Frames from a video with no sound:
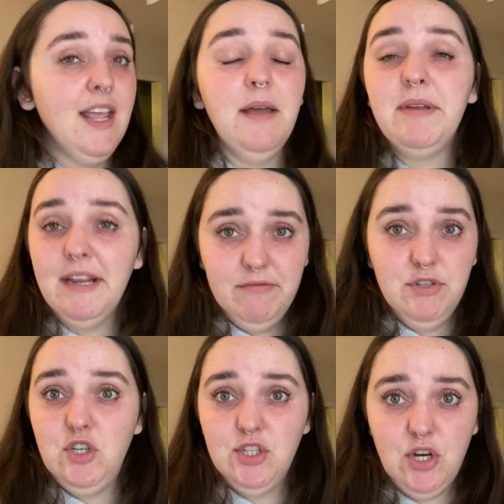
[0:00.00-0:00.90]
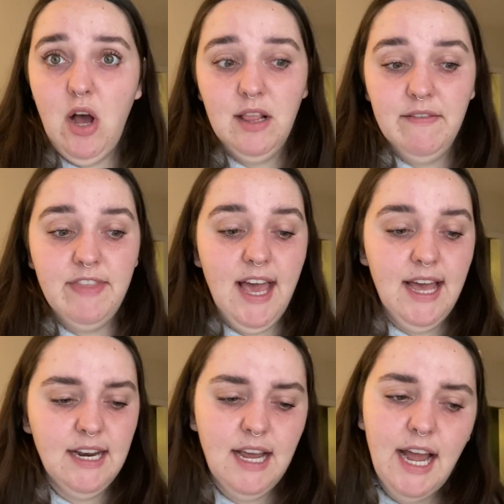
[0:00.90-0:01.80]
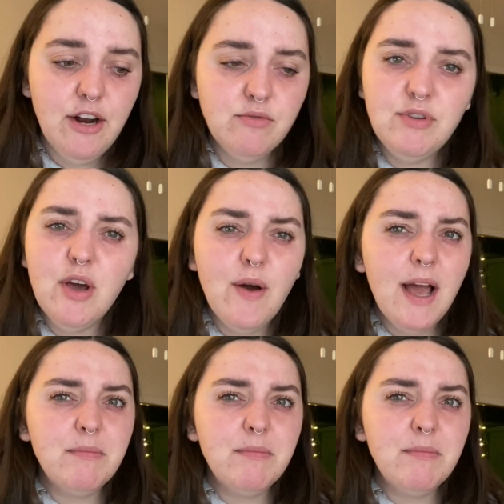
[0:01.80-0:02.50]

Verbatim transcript: I mean, it was just all of that. I don't know how